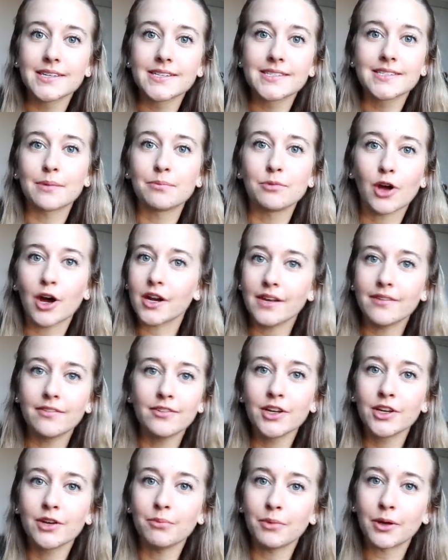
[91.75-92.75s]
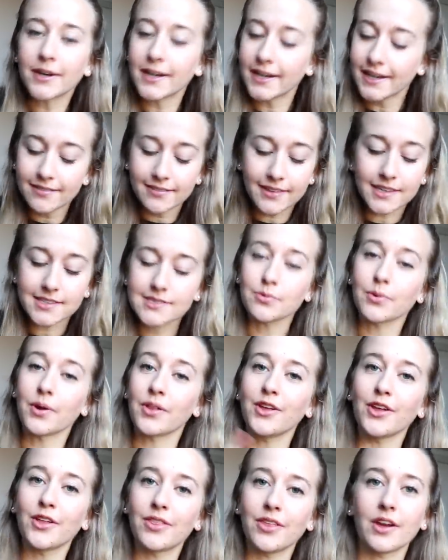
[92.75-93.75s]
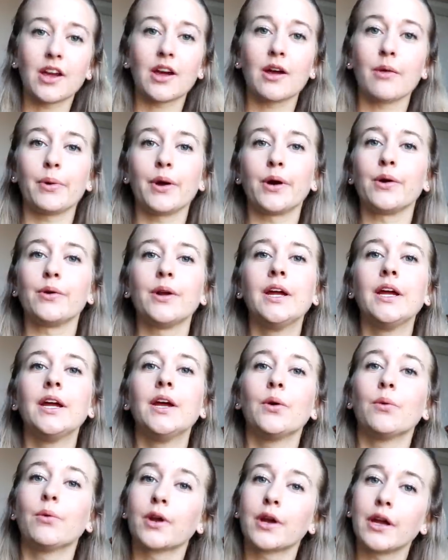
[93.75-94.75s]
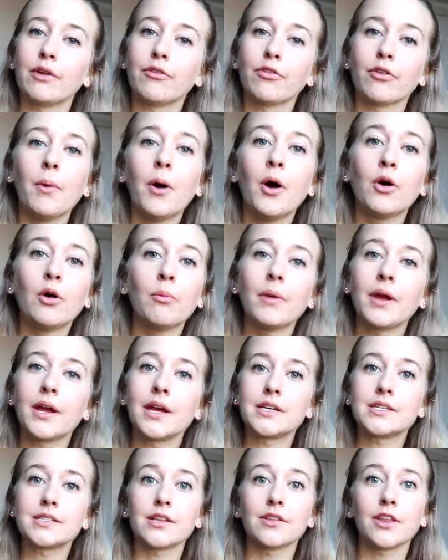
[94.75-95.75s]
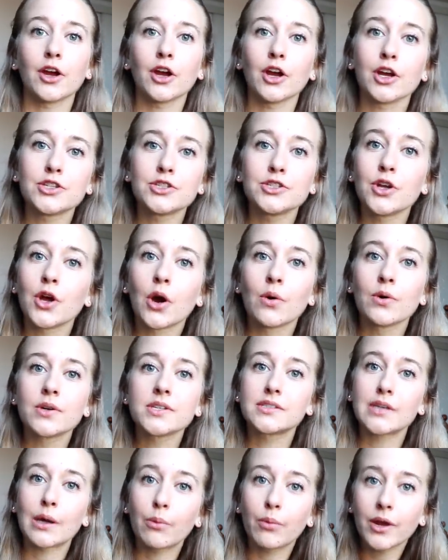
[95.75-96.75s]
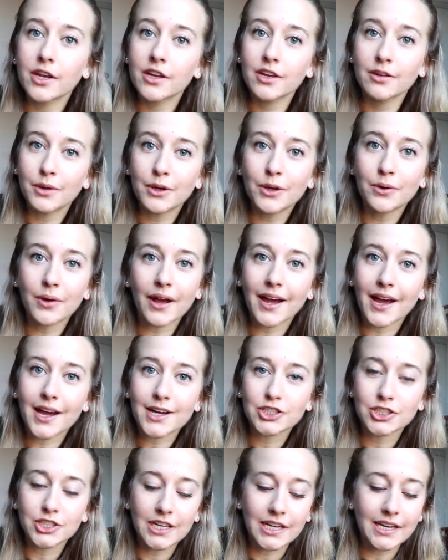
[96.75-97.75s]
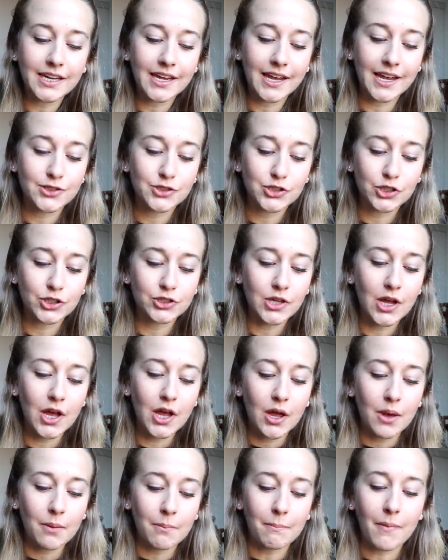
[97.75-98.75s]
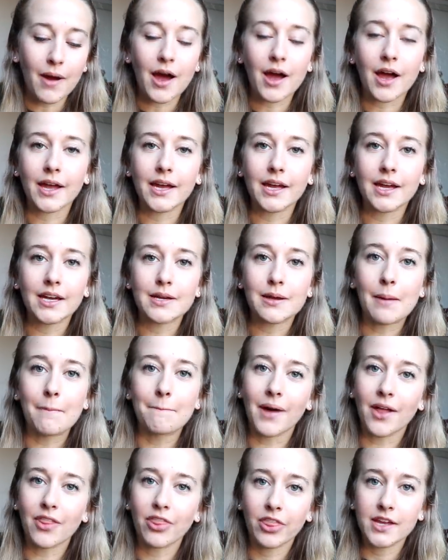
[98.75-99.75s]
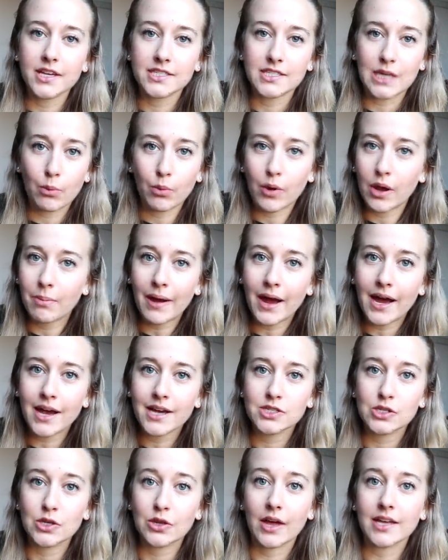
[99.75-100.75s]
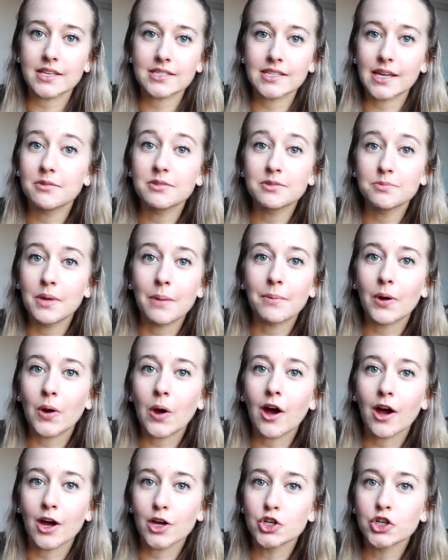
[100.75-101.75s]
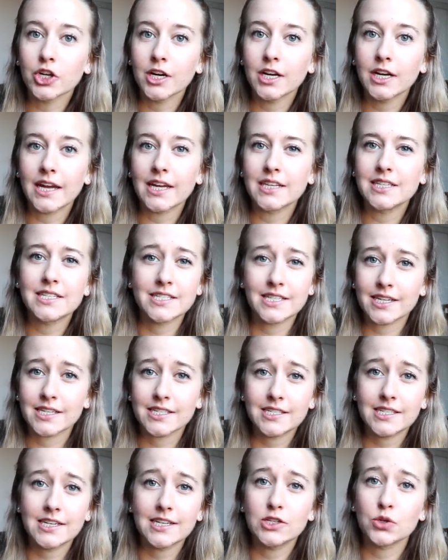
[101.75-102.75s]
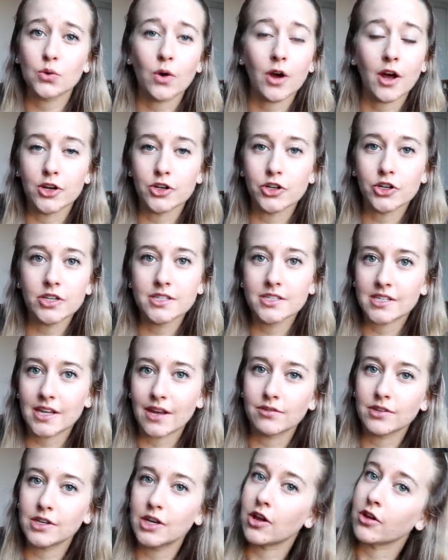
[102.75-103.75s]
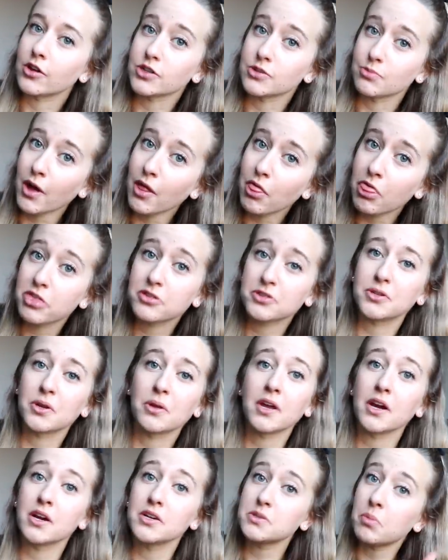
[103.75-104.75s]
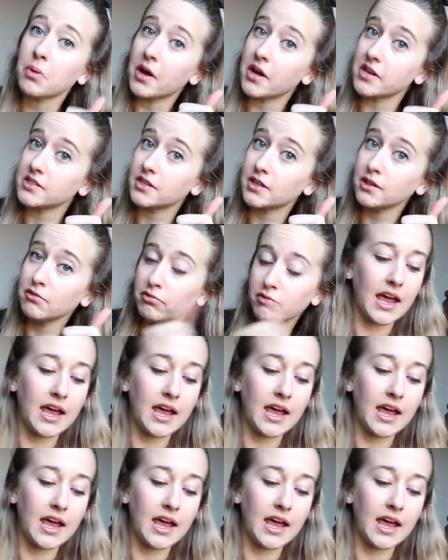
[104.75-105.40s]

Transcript: since I'm not even commuting. That's one good thing about working from home is there is no subway commute. I actually canceled my monthly subway pass so that saves me about 160 to 170 dollars a month so there's a positive